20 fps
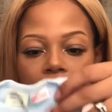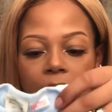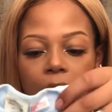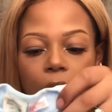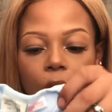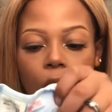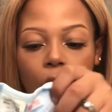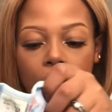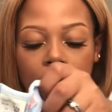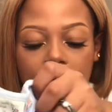the
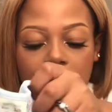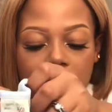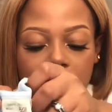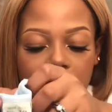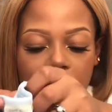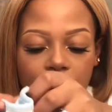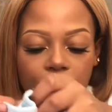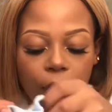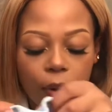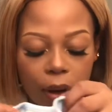long
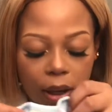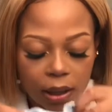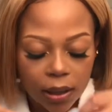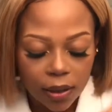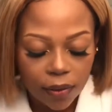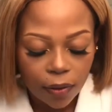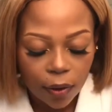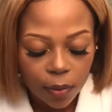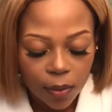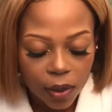sleeve ones
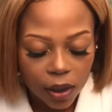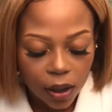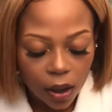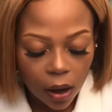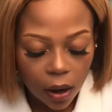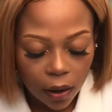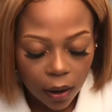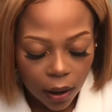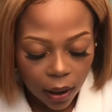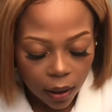from
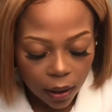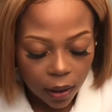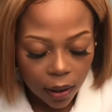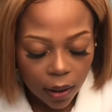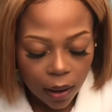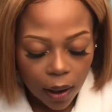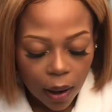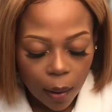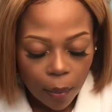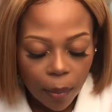Zara.
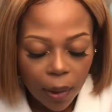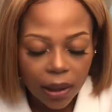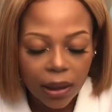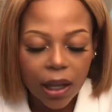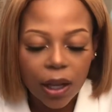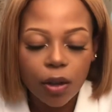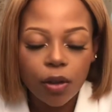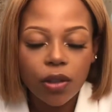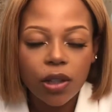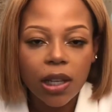But they
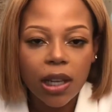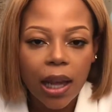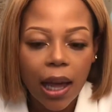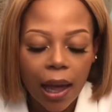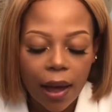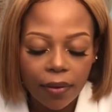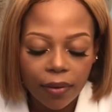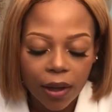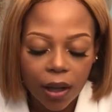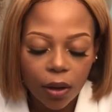usually
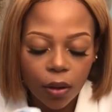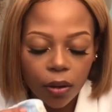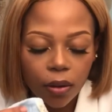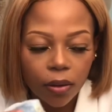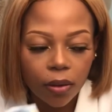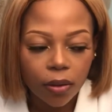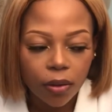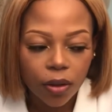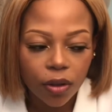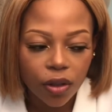have, they
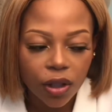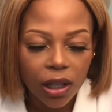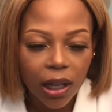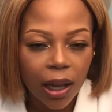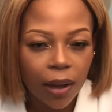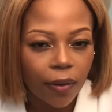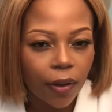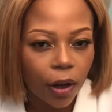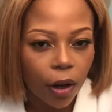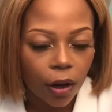don't usually
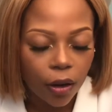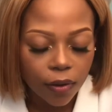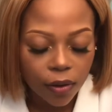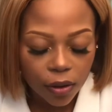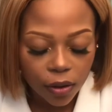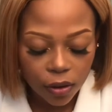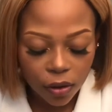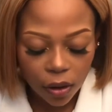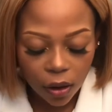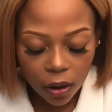have a lot of
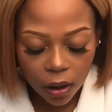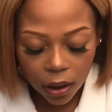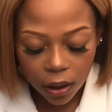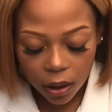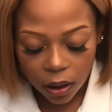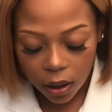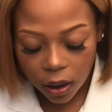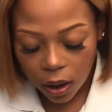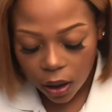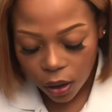stock.
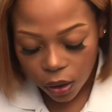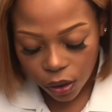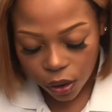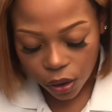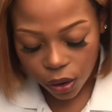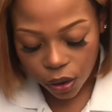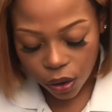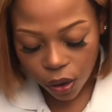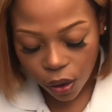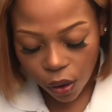
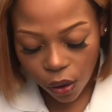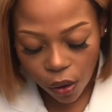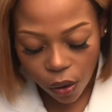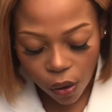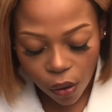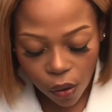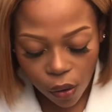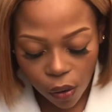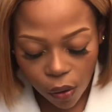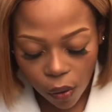
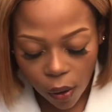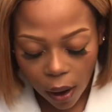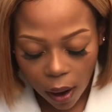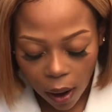So